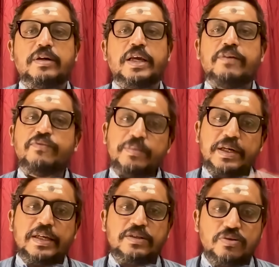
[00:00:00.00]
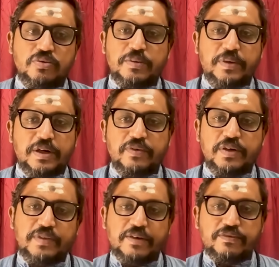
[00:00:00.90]
everybody has to do the pranava
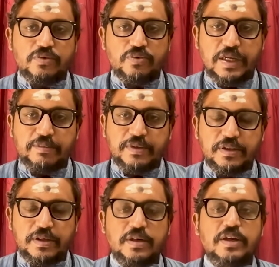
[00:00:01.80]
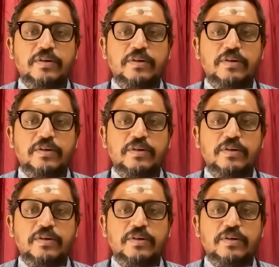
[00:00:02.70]
if they have to do that mantra.